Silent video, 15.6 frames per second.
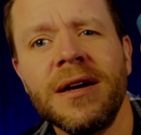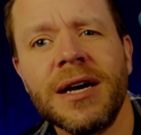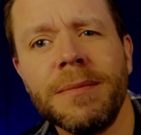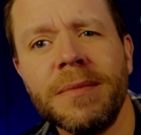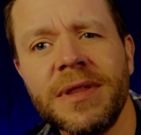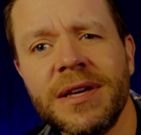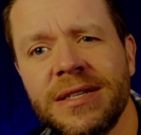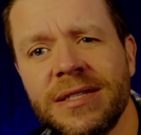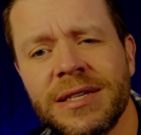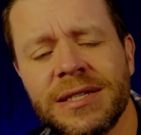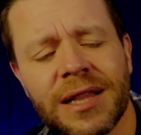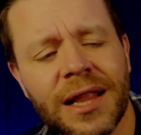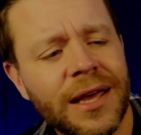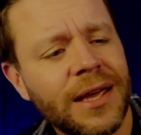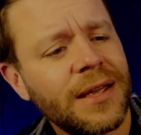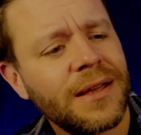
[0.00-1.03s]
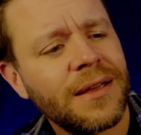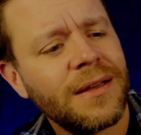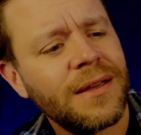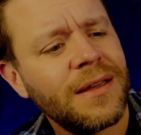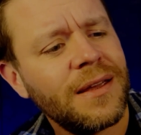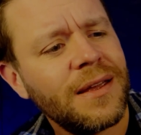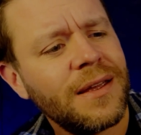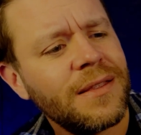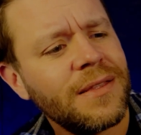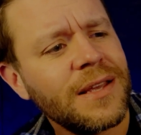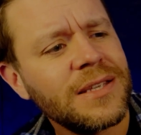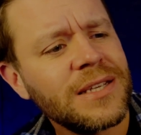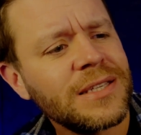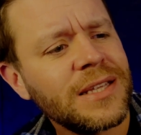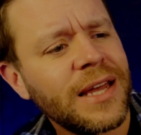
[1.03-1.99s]
I mean, this is like
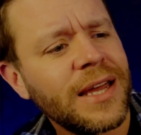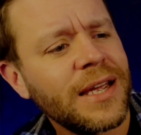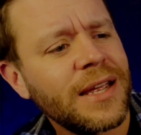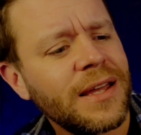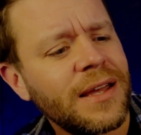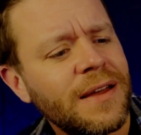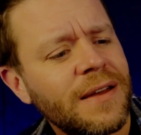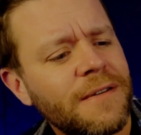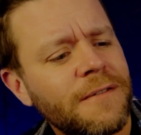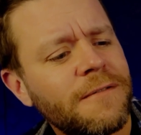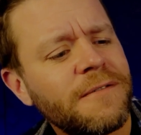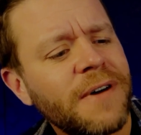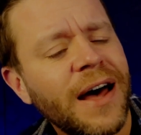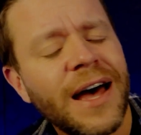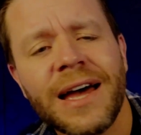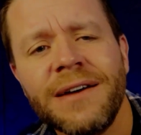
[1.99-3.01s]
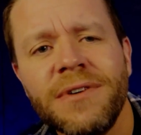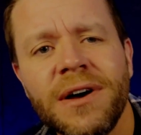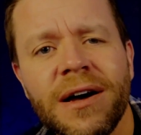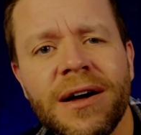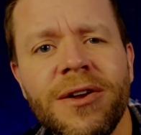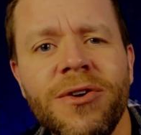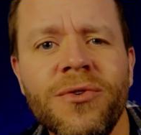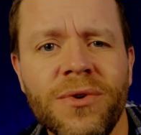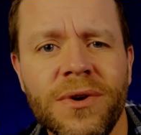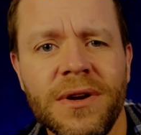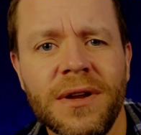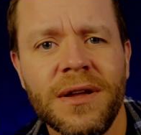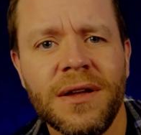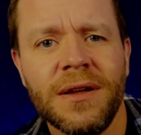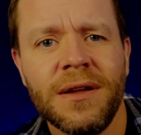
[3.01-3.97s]

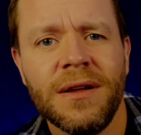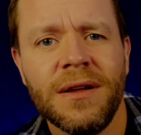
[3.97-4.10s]
500.